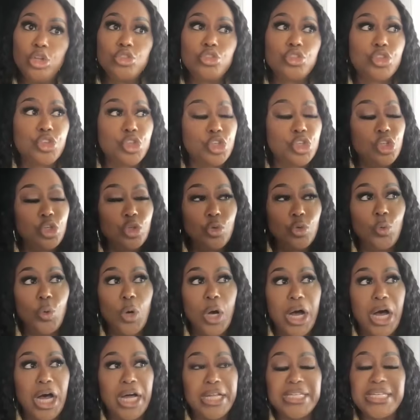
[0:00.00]
to
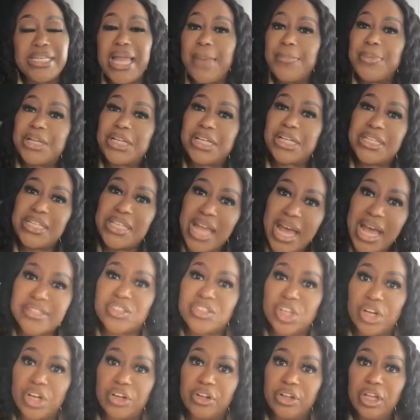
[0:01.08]

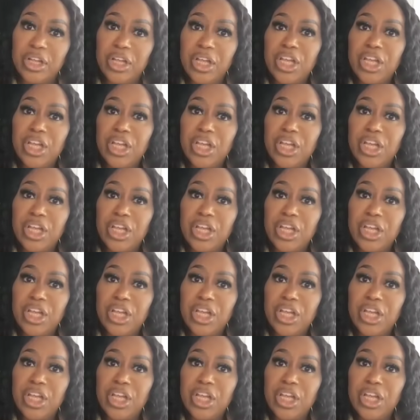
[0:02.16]
Nebuchadnezzar.